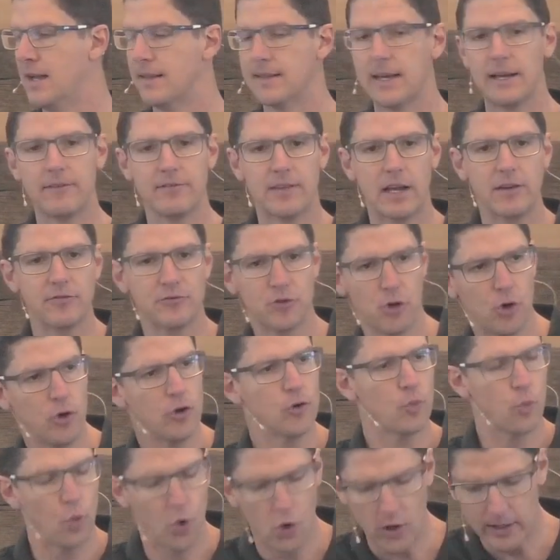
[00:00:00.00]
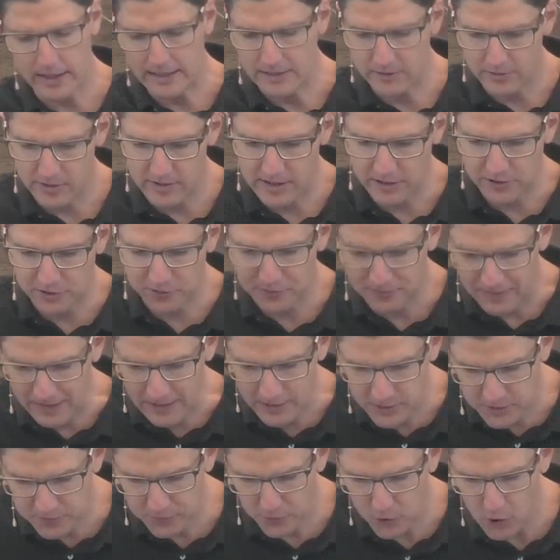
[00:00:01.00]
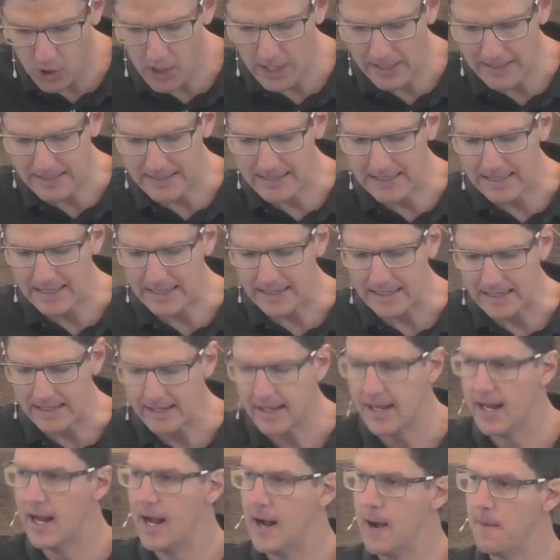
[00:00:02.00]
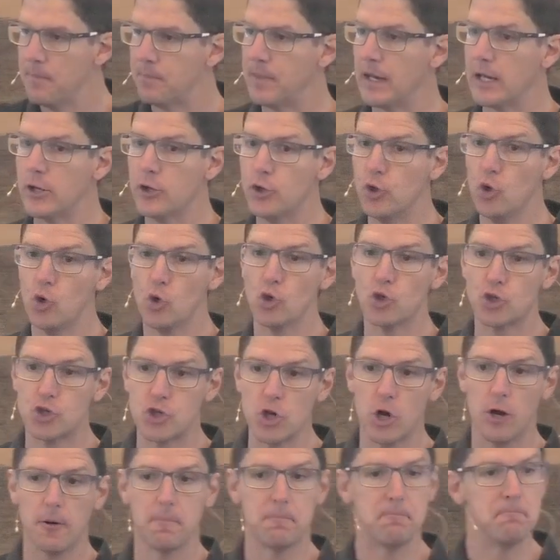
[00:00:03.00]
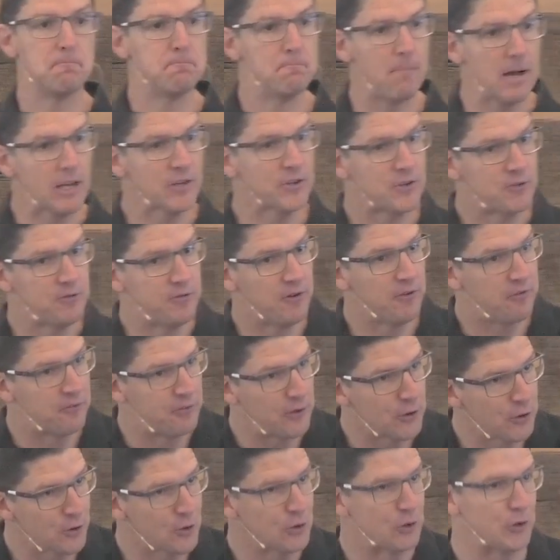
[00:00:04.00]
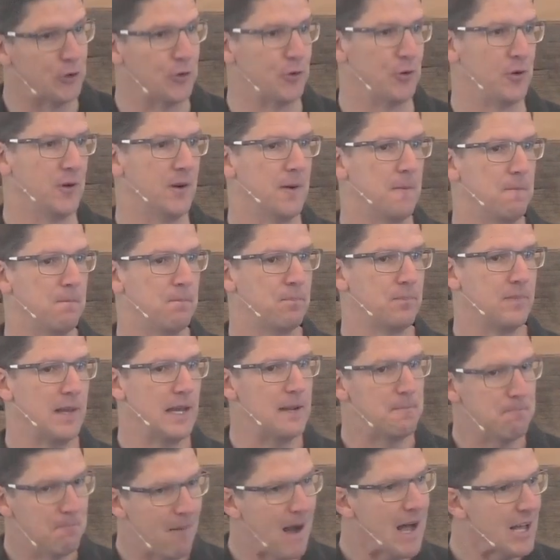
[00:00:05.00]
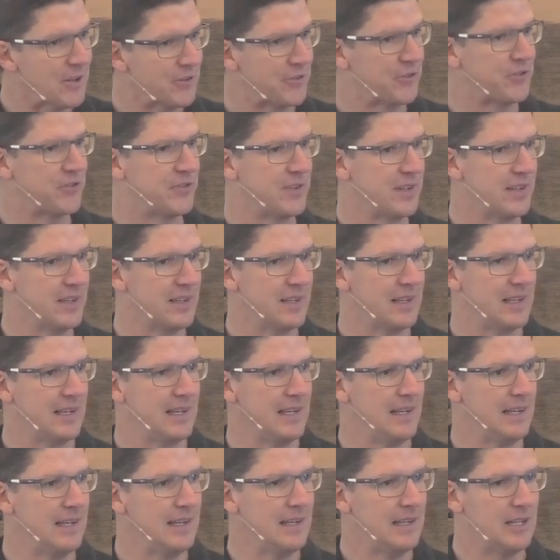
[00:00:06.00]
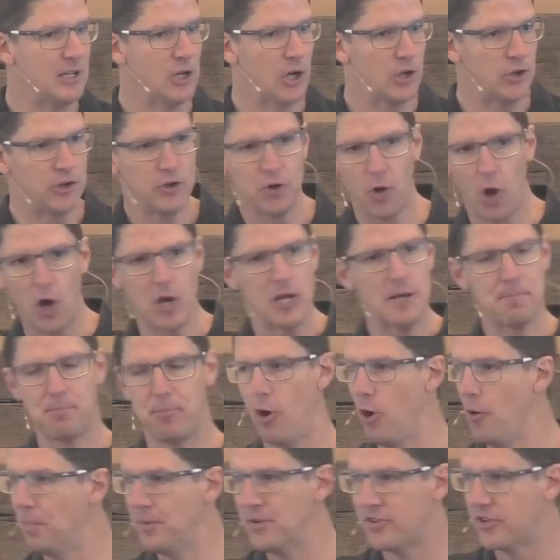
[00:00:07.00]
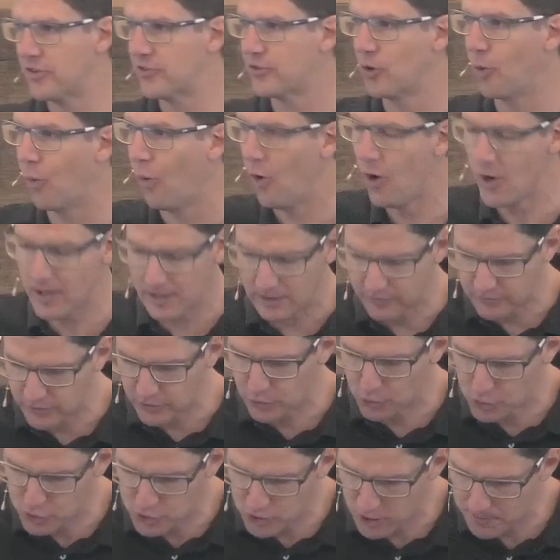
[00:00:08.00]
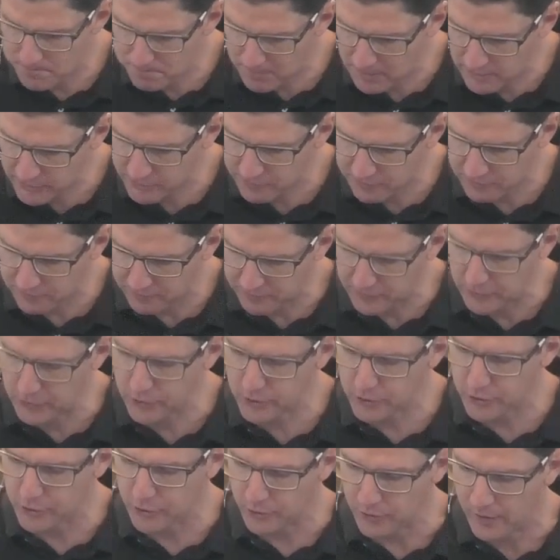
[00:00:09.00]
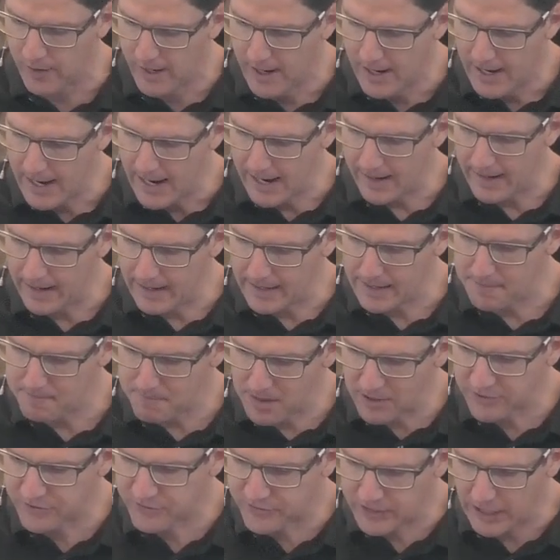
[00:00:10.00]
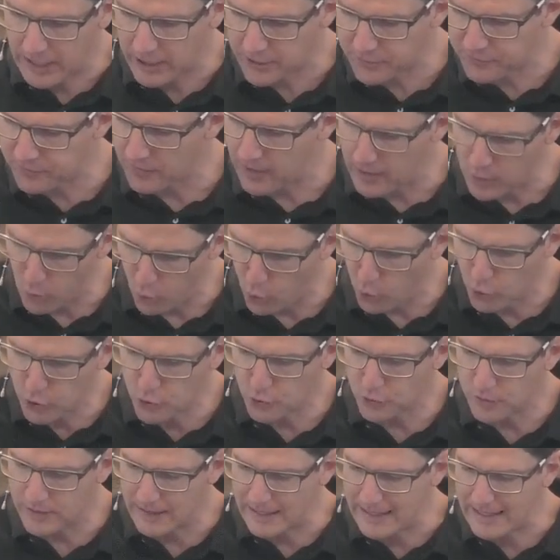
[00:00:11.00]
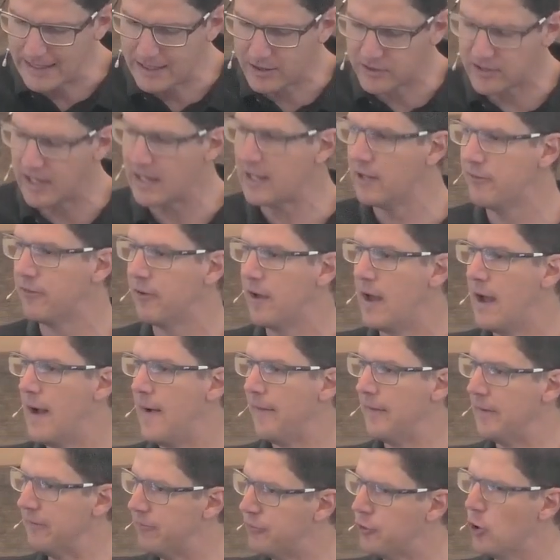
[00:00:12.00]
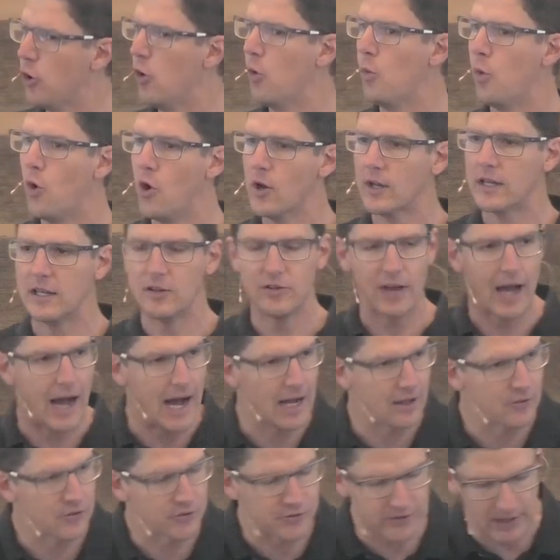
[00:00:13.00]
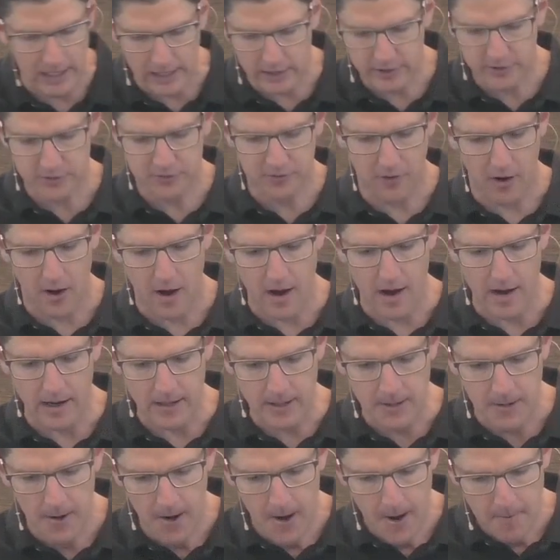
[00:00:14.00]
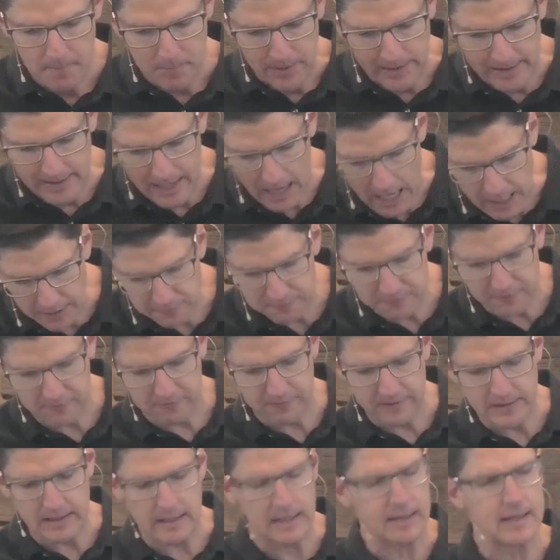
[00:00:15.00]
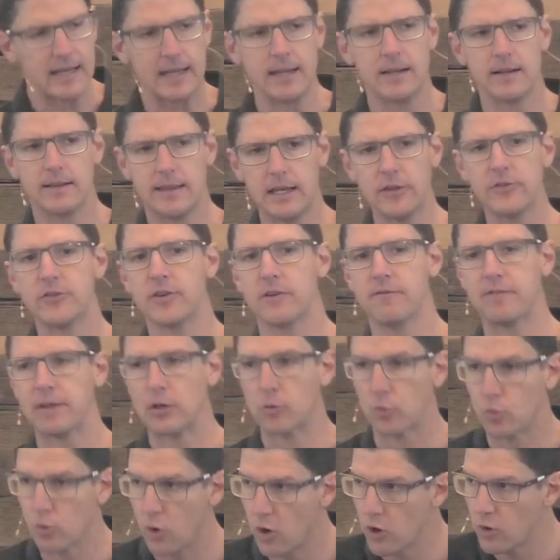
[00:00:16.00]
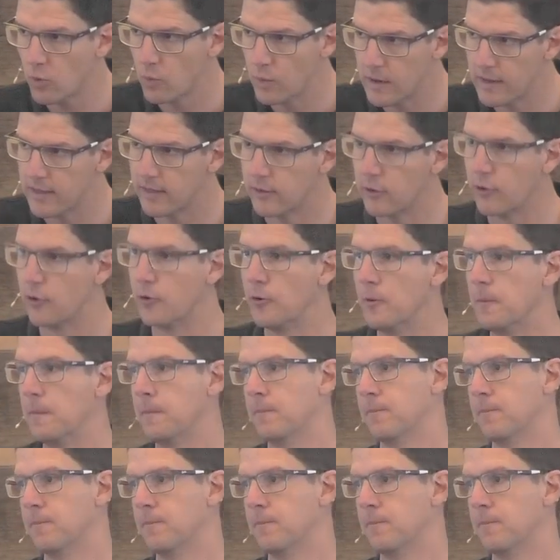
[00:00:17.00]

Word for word: They, they've turned work into this fanciful idea that your job must fulfill you. It must. You know, your only purpose is to work, and so your job must fulfill you, and it must satisfy all your needs. And if, if your work is unsatisfying and unfulfilling, then there's something wrong with you.